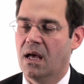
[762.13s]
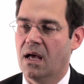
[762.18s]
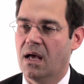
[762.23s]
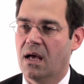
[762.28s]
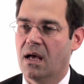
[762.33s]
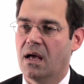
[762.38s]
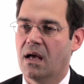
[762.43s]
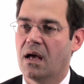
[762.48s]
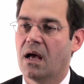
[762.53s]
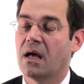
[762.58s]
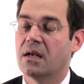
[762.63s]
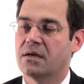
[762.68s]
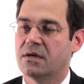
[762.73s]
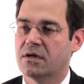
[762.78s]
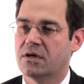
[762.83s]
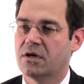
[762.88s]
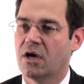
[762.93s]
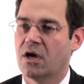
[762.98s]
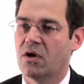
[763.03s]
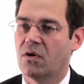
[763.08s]

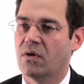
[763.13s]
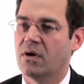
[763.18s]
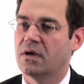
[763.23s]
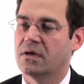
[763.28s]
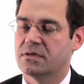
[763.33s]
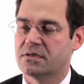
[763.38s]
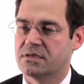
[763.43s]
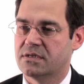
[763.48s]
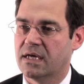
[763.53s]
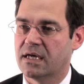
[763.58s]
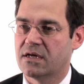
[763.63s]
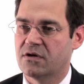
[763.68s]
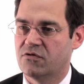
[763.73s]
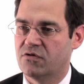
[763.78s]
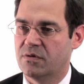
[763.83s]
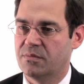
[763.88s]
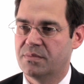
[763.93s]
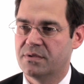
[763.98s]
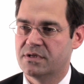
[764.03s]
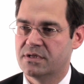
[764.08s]
undergo a
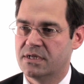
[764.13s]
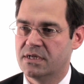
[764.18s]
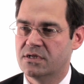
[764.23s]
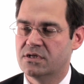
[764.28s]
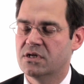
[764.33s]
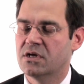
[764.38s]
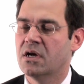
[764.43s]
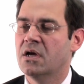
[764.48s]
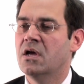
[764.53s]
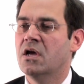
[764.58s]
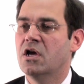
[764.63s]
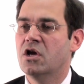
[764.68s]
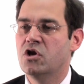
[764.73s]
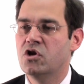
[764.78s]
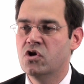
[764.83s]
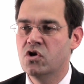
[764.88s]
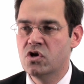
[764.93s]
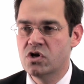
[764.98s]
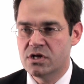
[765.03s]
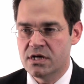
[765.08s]
secondary procedure,
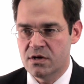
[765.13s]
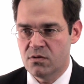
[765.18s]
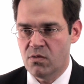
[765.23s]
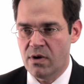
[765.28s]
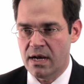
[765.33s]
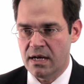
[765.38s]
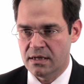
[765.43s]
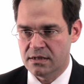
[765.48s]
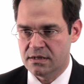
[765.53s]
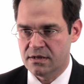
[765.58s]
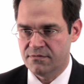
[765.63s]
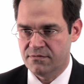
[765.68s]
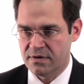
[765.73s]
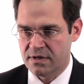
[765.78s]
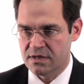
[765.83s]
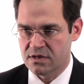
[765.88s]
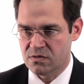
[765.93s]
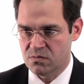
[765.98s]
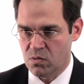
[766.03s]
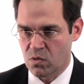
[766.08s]
usually
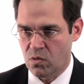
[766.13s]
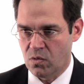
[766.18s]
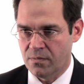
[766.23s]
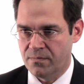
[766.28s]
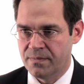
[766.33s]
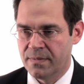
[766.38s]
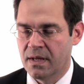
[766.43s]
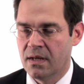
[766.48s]
relatively small.